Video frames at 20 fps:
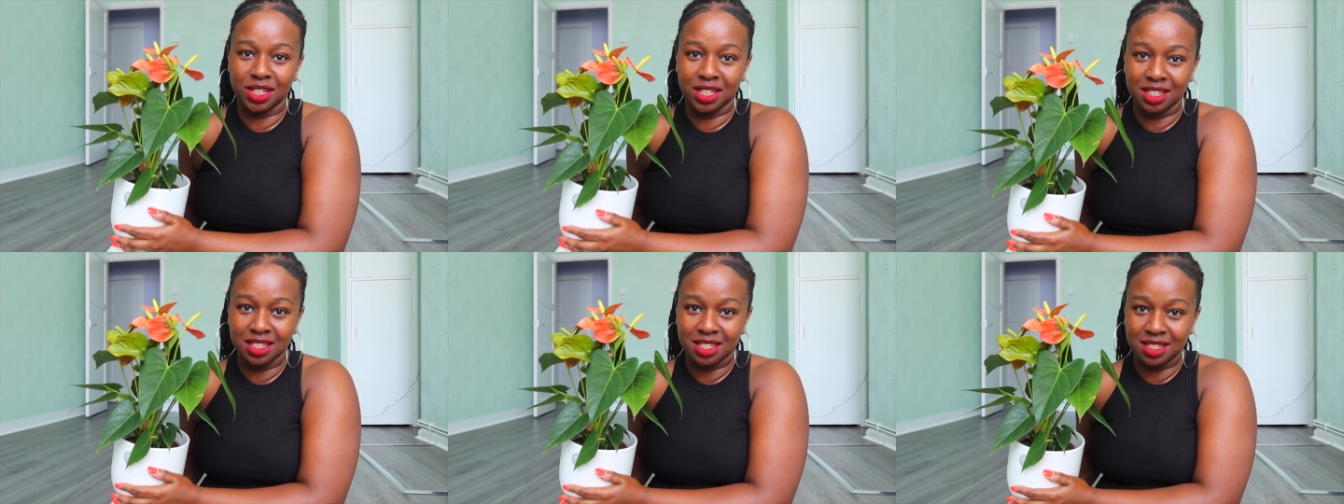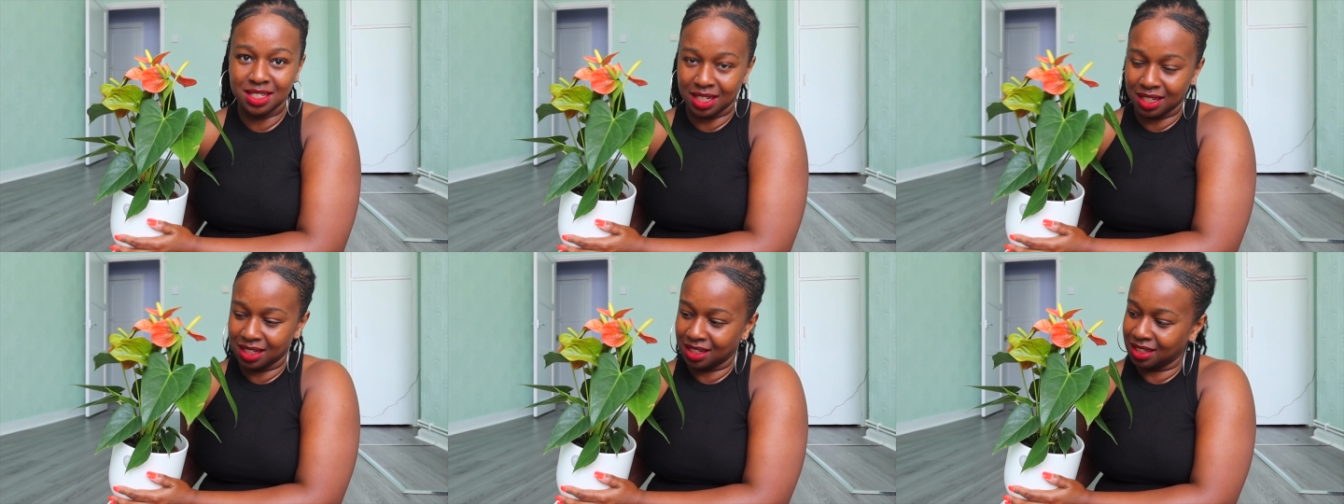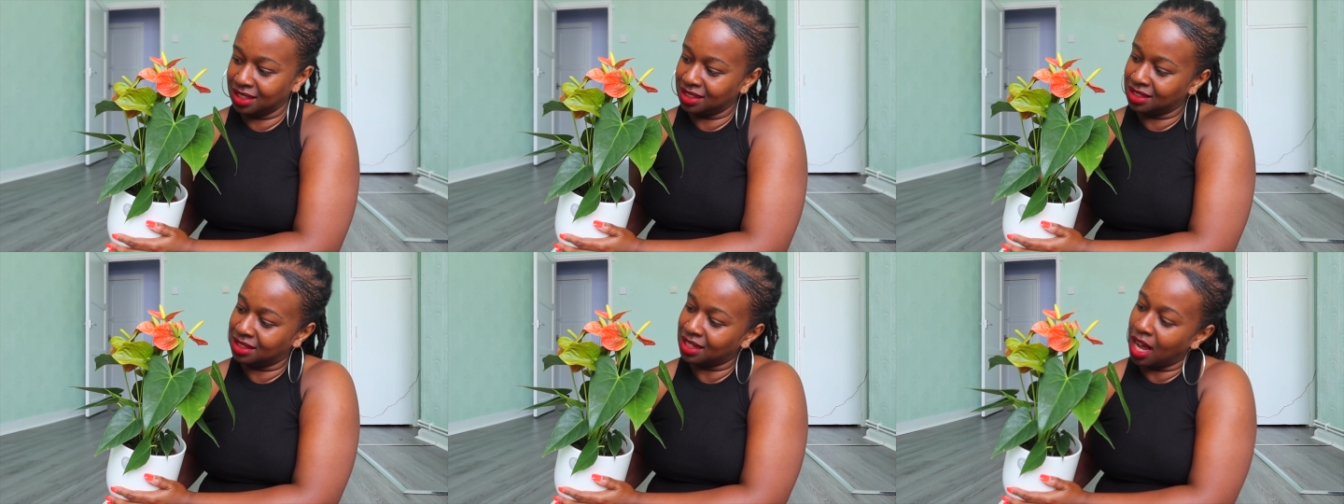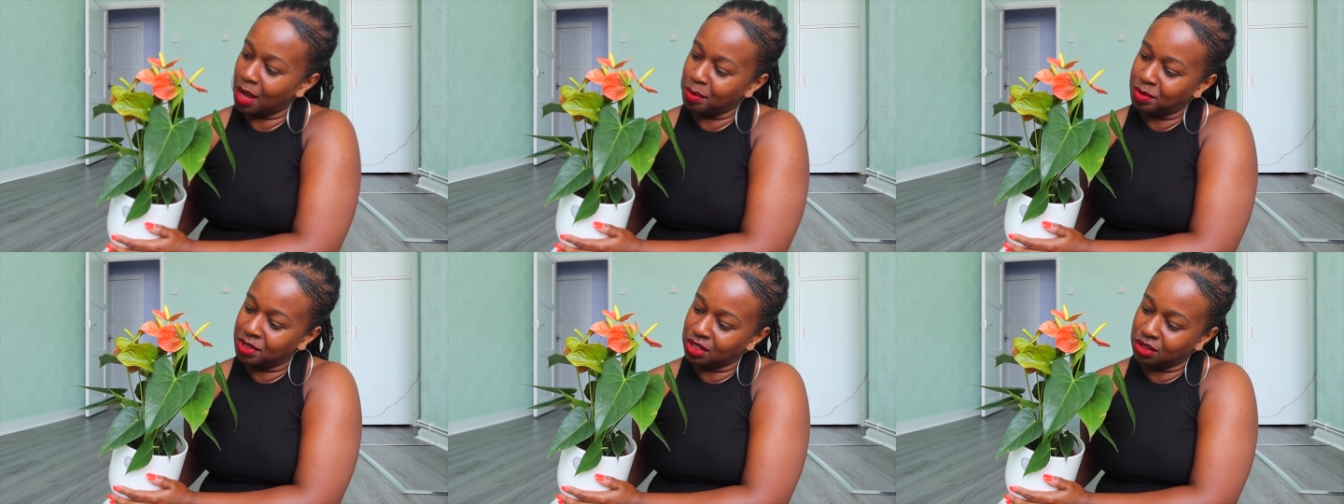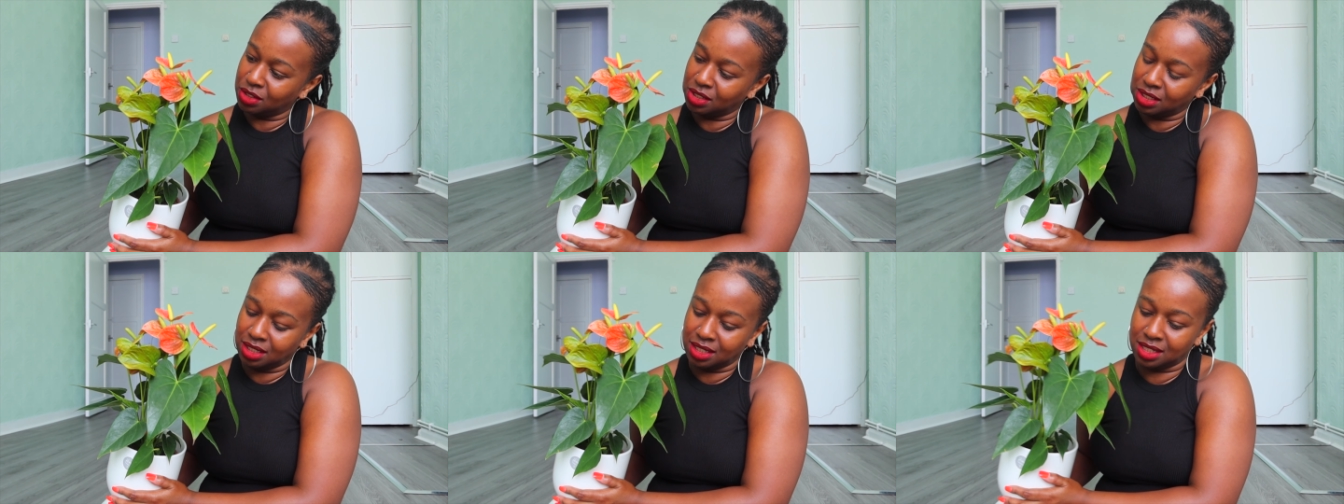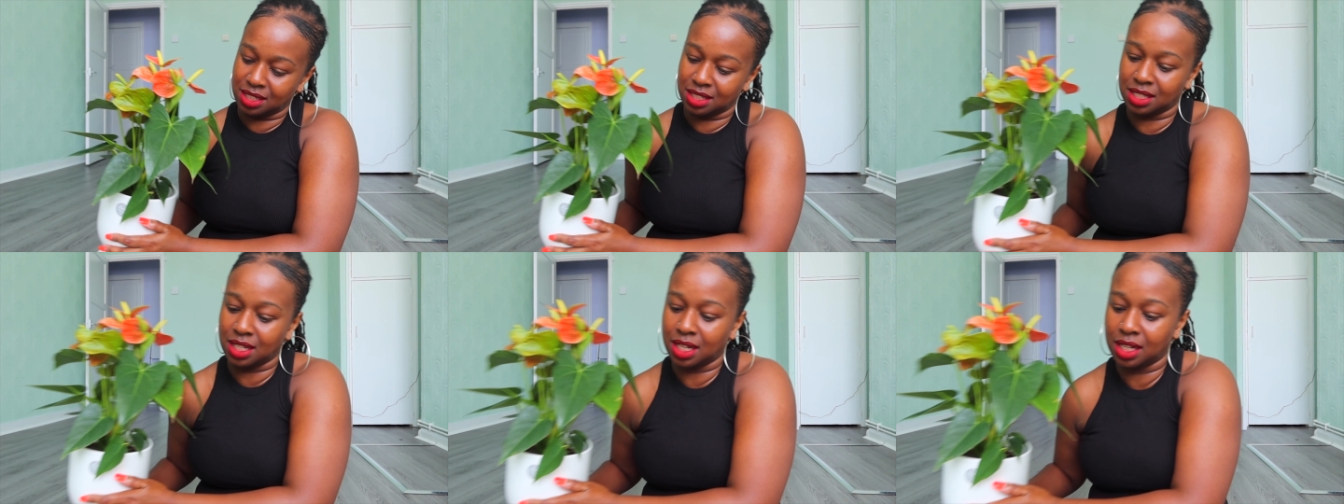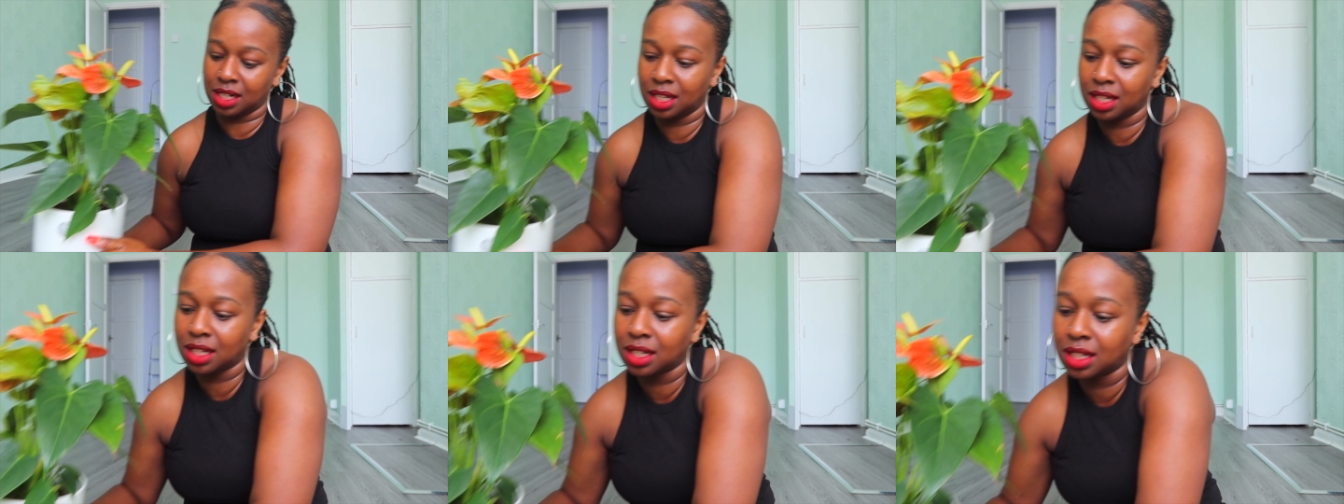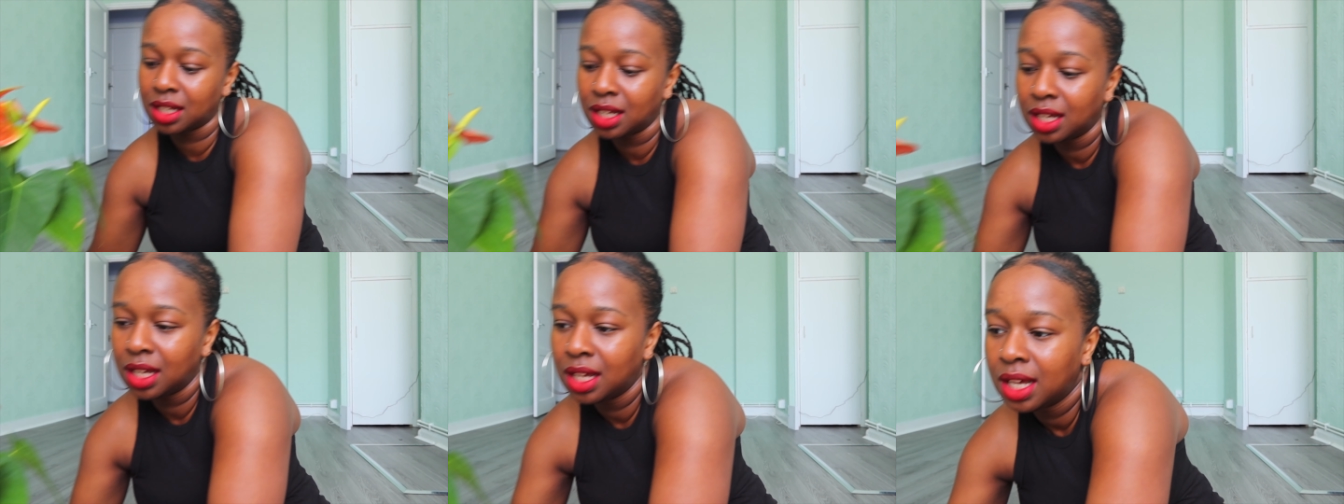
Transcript: ledge. Like, it's absolutely stunning.